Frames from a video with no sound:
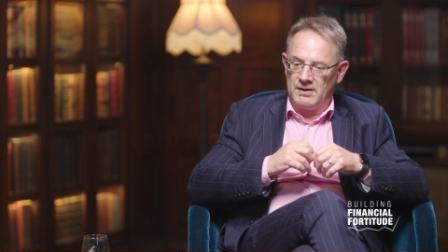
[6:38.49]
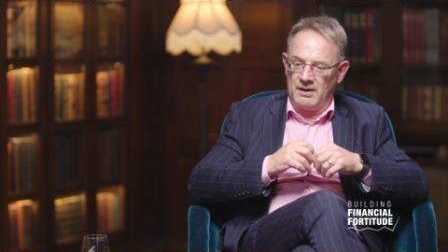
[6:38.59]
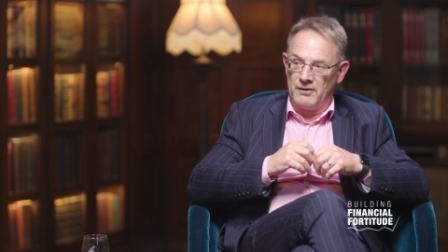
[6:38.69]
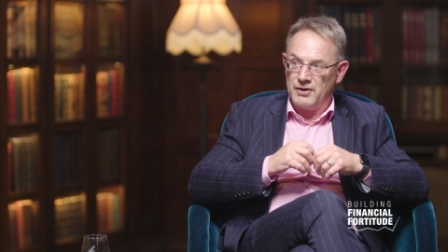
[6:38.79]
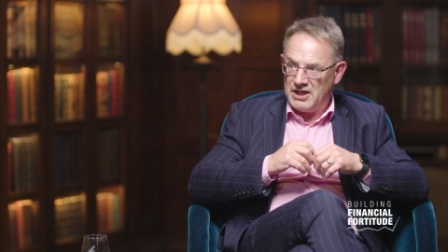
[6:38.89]

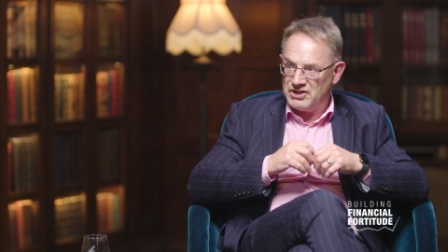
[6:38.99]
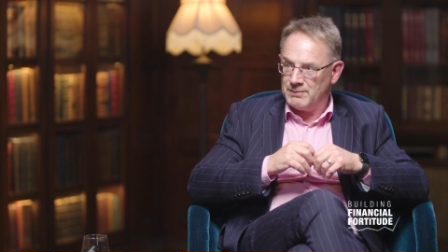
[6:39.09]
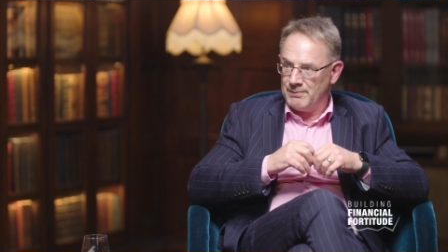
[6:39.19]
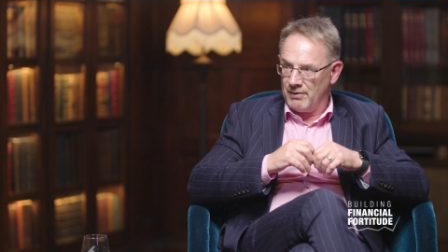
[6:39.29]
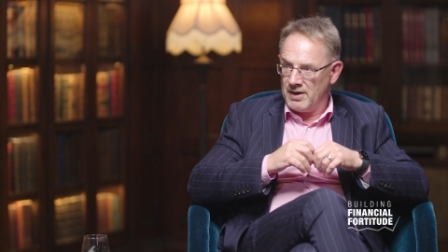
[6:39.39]
the need to
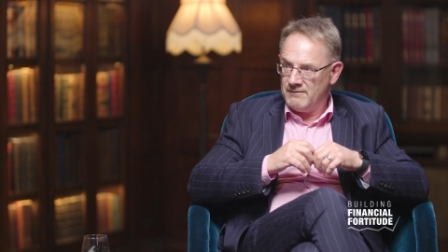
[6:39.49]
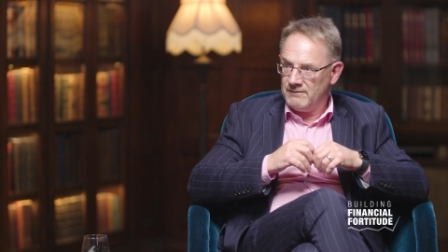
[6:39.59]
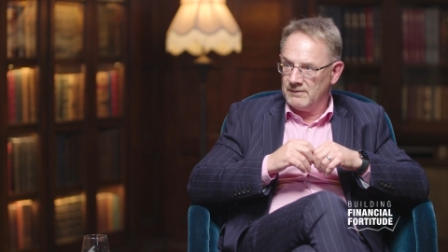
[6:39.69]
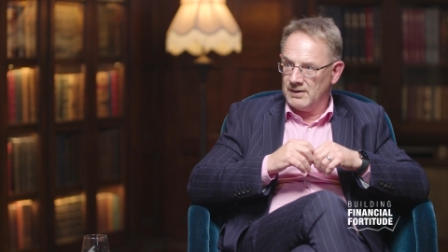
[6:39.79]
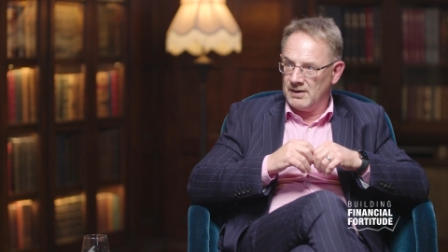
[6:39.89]
be brave
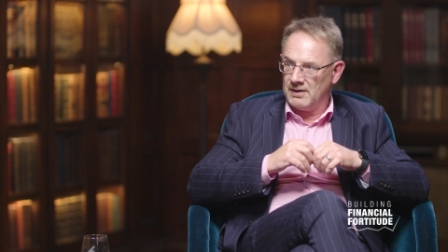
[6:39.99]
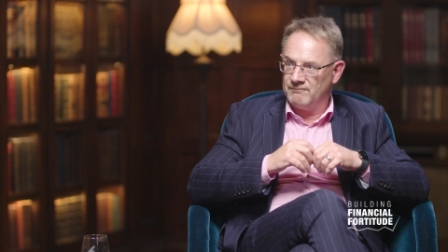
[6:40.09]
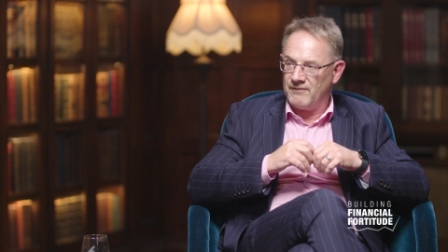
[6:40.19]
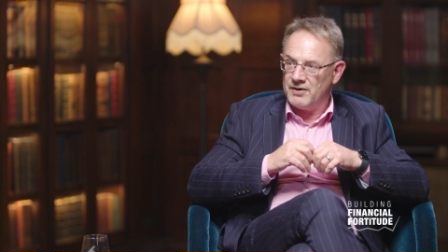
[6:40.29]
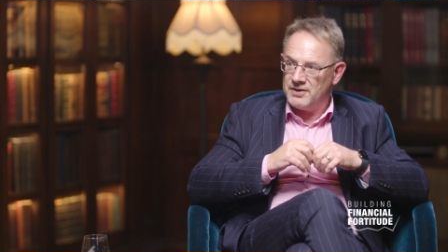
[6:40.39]
in a
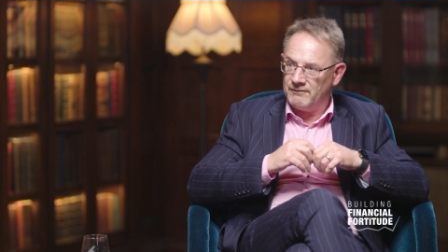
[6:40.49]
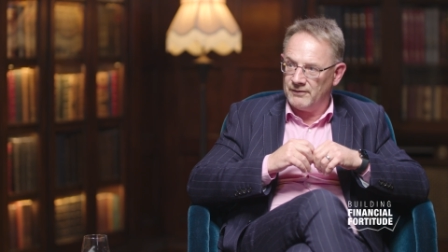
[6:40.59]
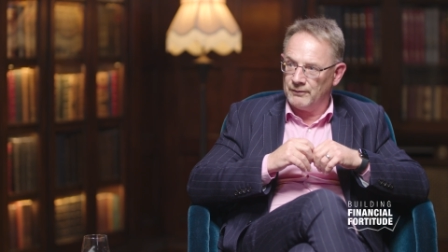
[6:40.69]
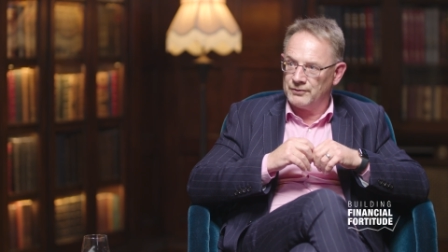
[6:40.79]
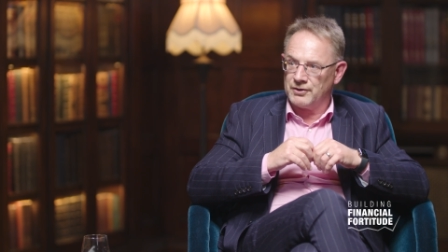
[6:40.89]
very
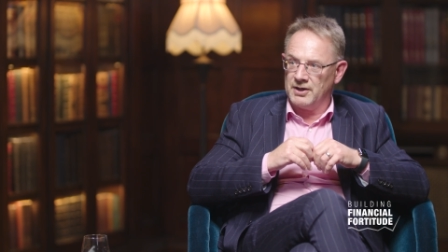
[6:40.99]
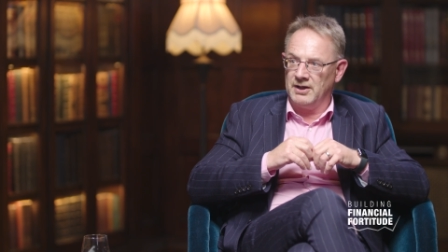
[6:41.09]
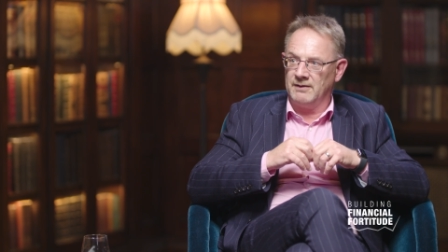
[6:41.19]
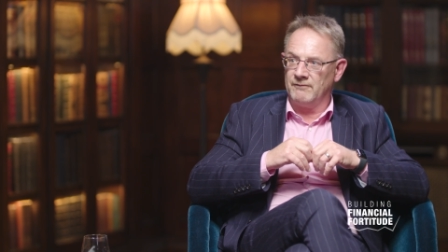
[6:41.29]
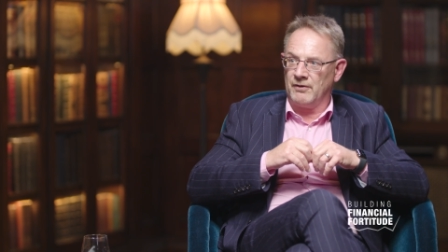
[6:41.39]
difficult
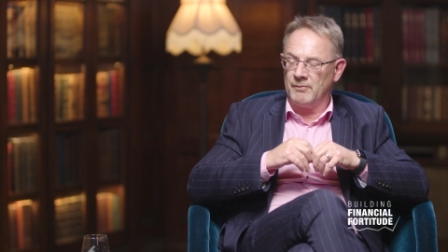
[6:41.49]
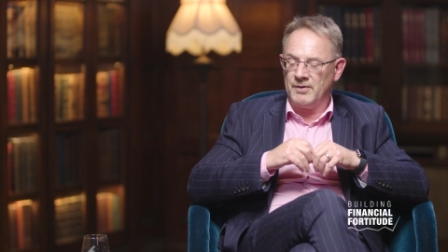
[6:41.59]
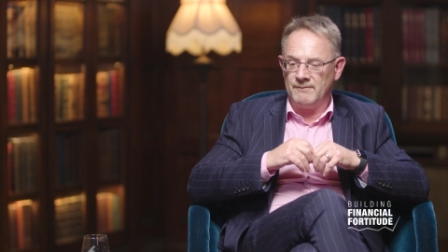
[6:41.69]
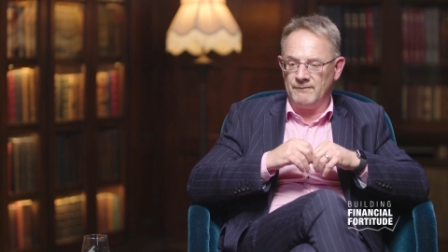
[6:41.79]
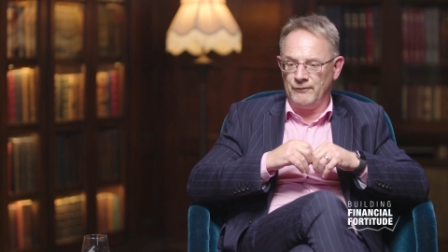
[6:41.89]
trading
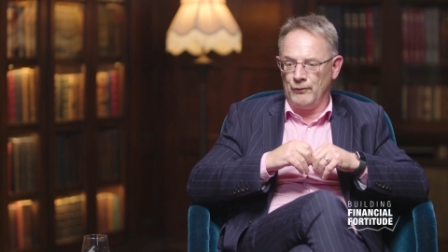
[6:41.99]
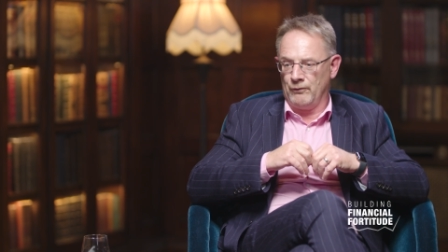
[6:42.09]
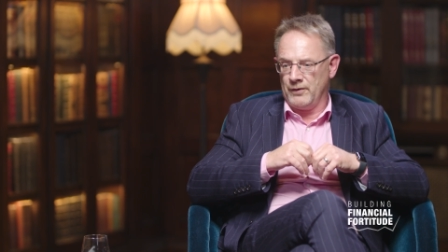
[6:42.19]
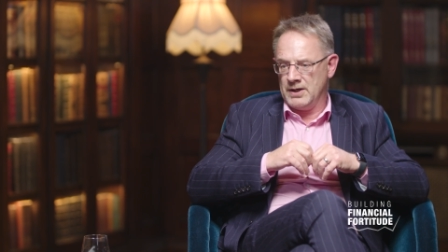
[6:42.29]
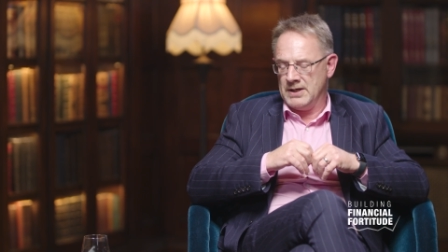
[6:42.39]
environment for
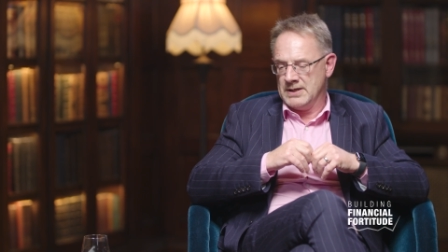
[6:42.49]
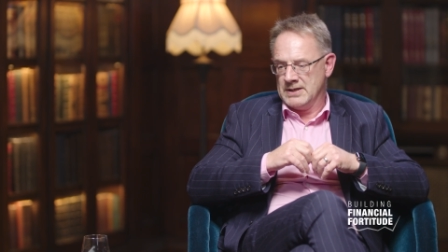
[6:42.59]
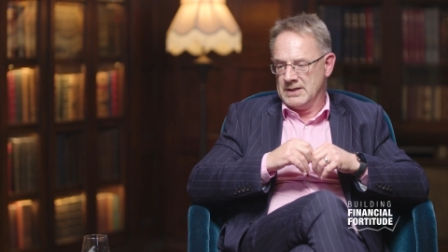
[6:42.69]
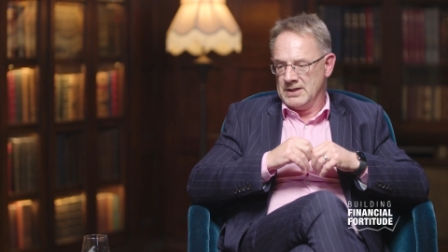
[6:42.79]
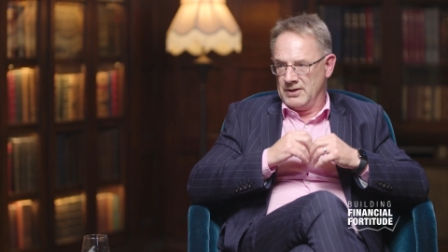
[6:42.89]
the
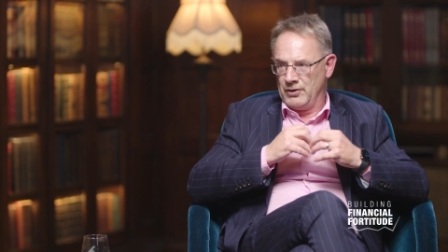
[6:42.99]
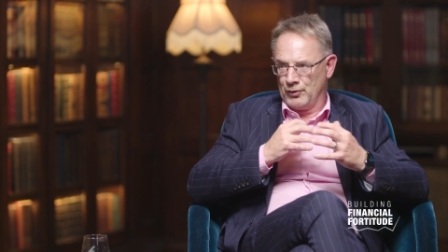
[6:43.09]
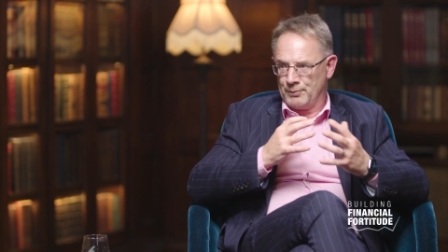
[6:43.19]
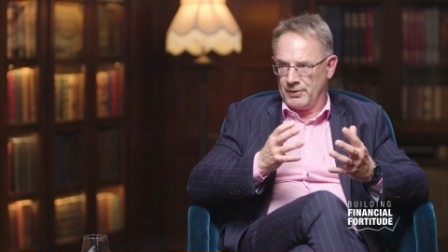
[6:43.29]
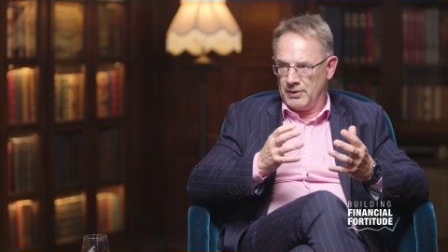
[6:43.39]

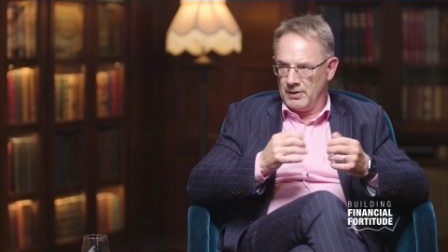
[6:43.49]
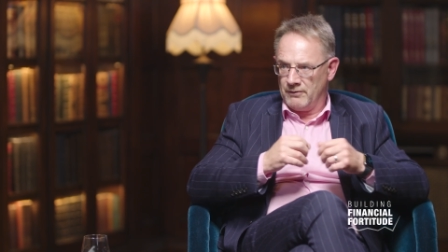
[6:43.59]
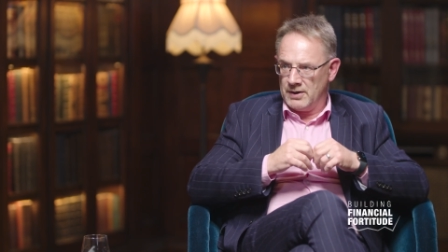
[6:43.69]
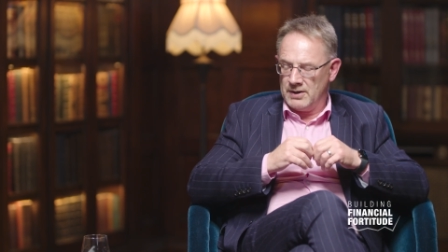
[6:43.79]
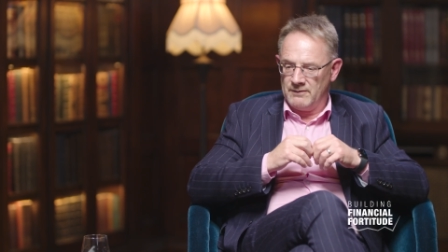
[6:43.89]
entrepreneur,
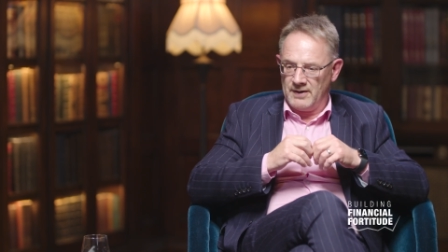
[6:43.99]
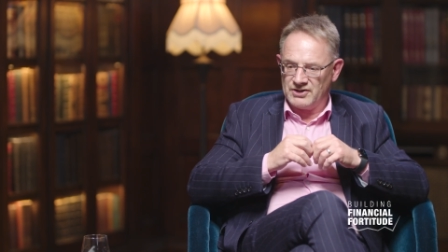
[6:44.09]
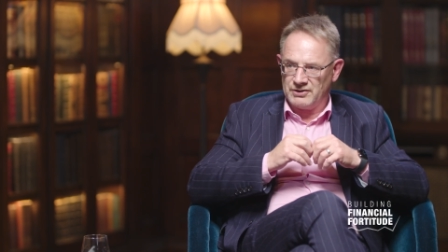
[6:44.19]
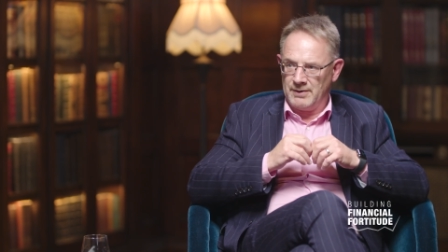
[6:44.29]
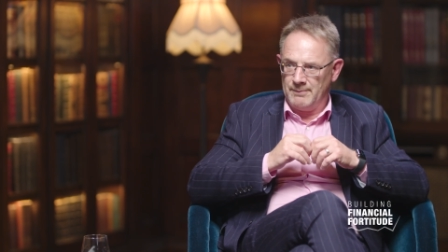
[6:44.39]
the
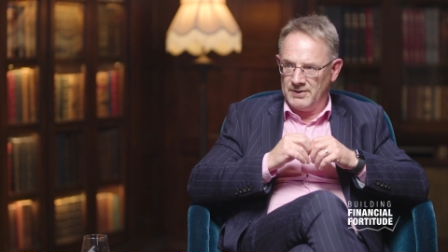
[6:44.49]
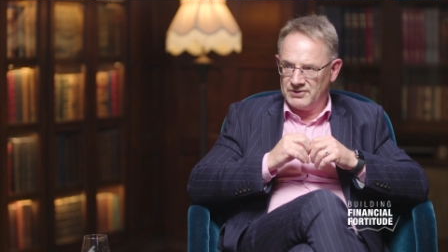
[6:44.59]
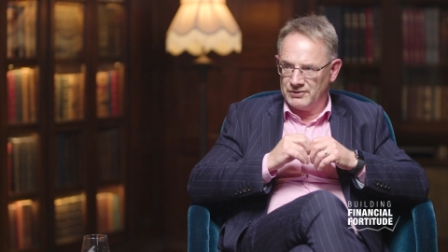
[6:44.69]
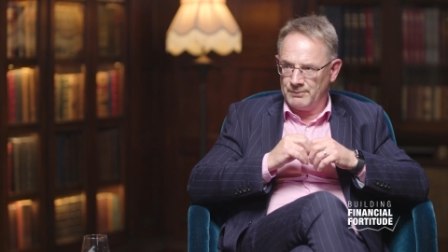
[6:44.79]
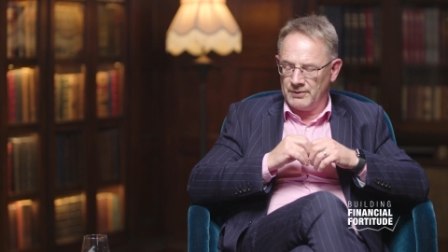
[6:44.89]
SME
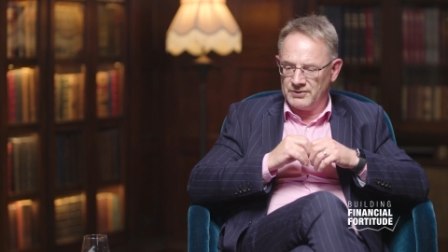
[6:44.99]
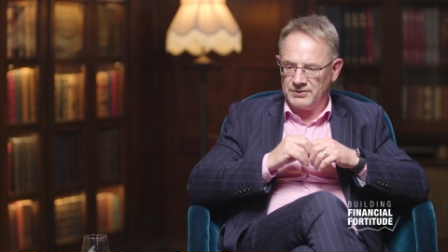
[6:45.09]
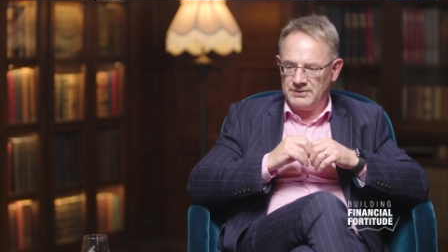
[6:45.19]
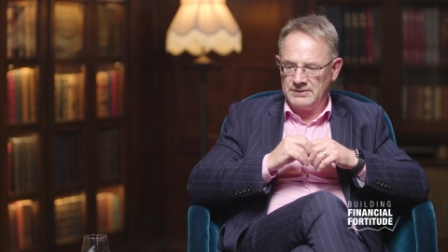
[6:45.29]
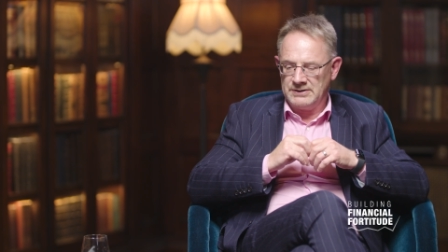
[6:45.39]
business person.